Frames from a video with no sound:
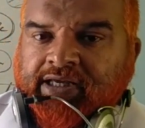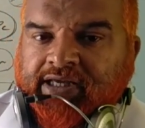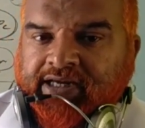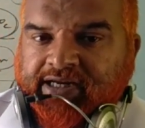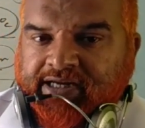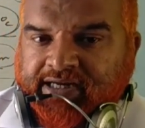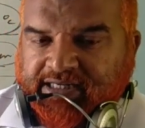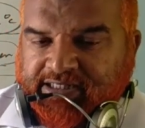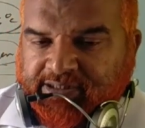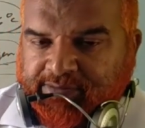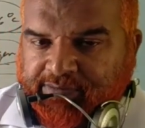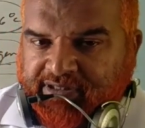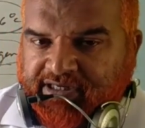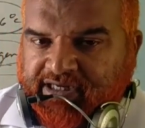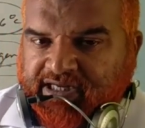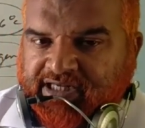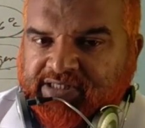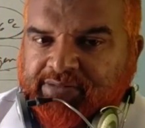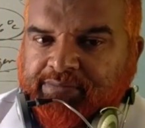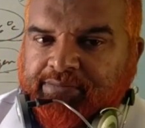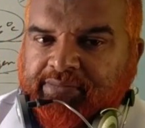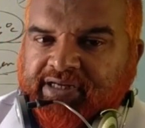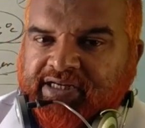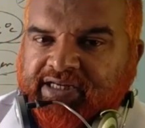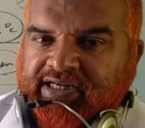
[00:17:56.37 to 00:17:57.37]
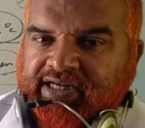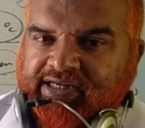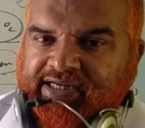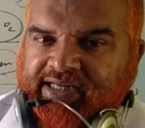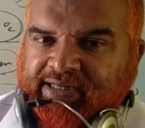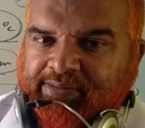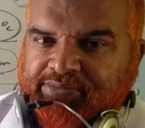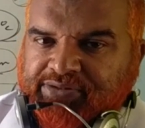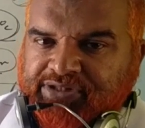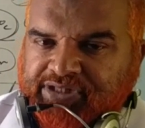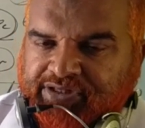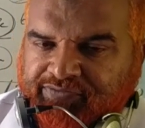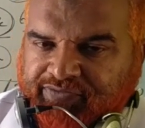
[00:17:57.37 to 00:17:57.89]
It has been asked many a
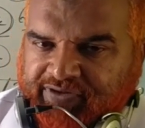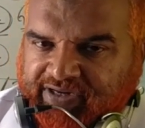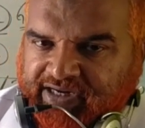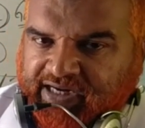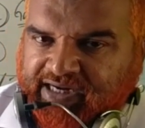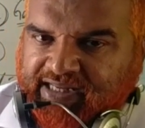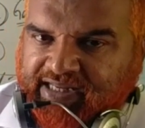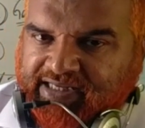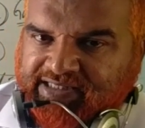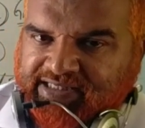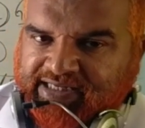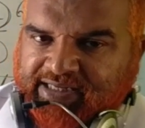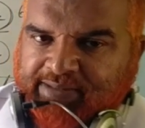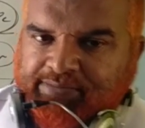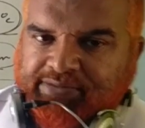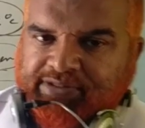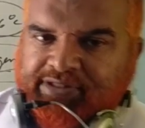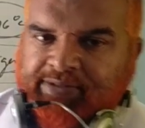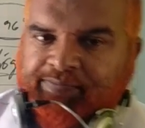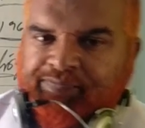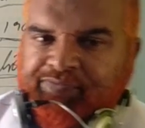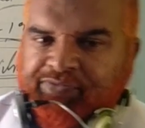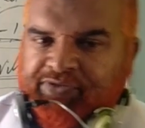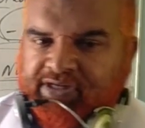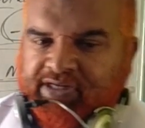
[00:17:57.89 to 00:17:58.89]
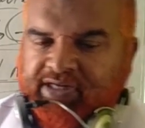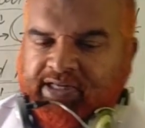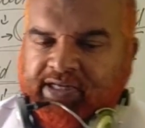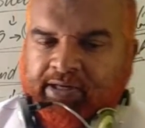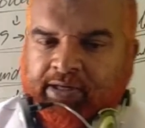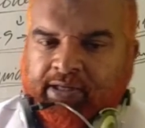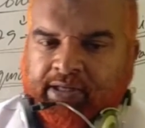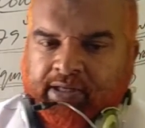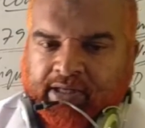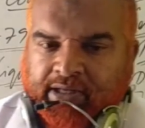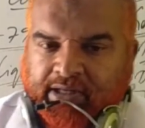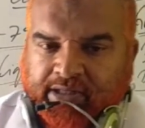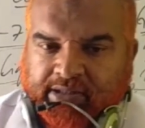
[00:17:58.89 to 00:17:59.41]
times in final exams.
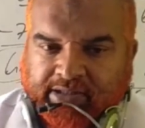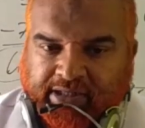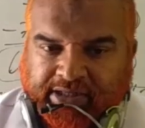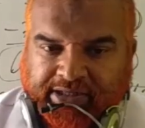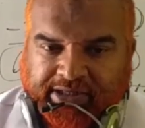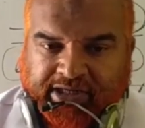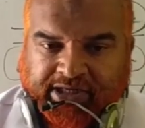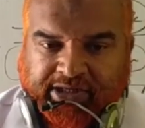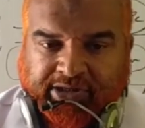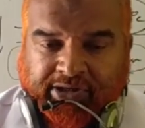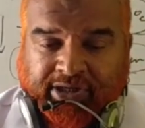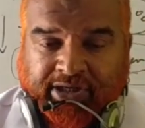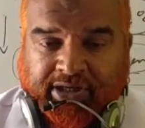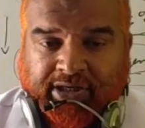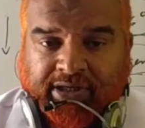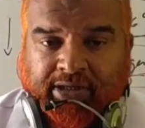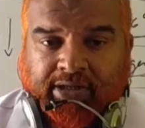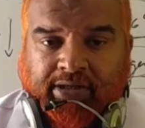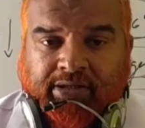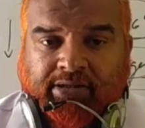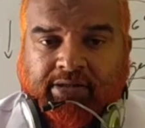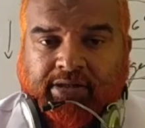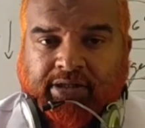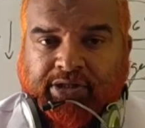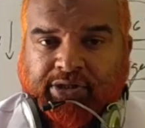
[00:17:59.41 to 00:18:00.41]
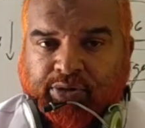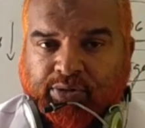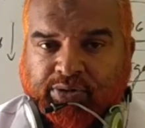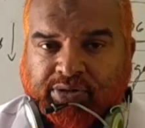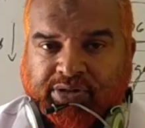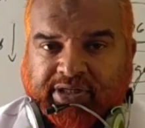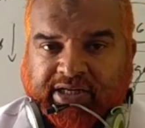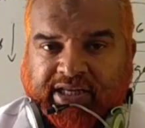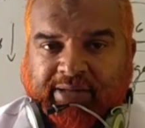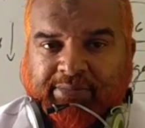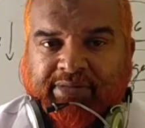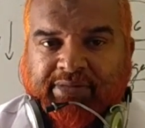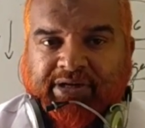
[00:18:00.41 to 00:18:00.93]
Clear? The technique,
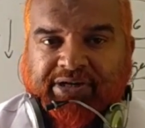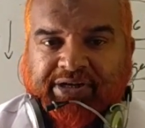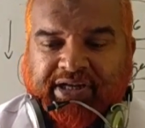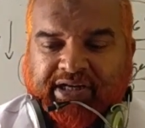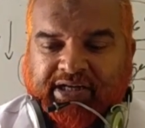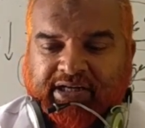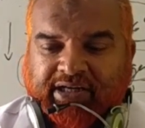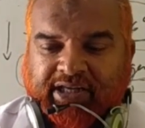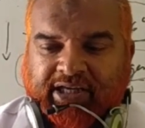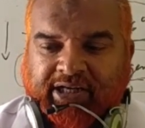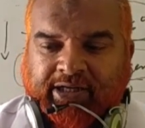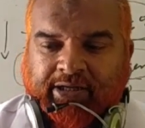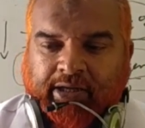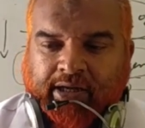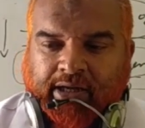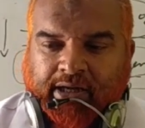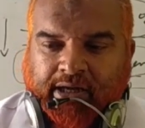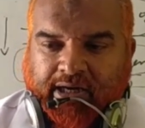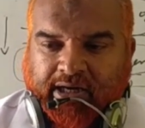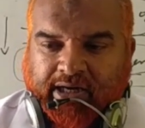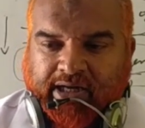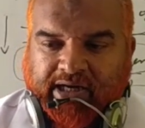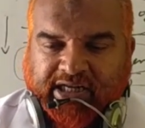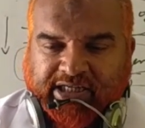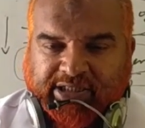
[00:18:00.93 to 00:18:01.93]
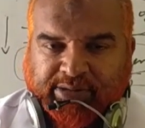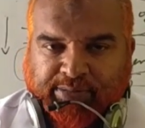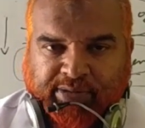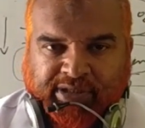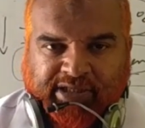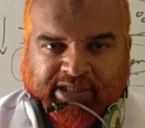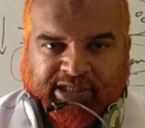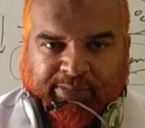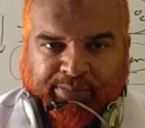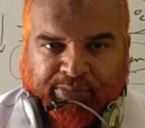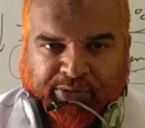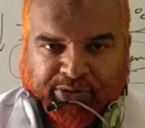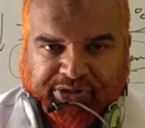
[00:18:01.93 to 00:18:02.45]
name the technique or explain the